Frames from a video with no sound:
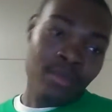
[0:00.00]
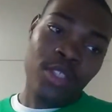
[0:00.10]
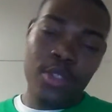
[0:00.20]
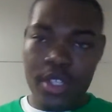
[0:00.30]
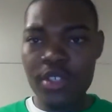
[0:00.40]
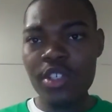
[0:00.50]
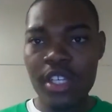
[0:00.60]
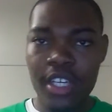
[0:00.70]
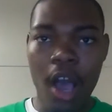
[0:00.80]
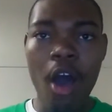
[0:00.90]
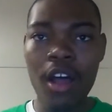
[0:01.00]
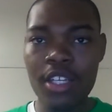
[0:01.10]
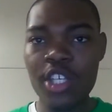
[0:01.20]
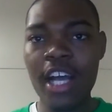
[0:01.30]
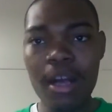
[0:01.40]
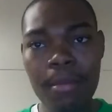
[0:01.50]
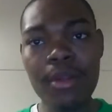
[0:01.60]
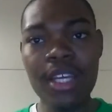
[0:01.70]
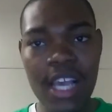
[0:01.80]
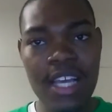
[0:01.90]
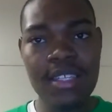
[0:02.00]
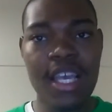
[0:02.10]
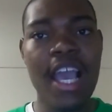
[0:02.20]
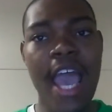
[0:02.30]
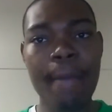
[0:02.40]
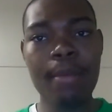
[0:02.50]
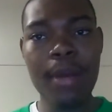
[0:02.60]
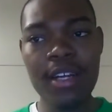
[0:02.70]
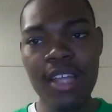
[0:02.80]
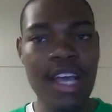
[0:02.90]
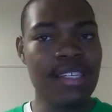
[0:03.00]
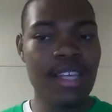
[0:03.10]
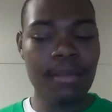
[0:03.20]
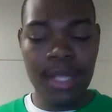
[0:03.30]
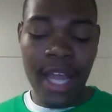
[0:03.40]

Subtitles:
You still should have called and check up on the kids, saying happy birthday or something."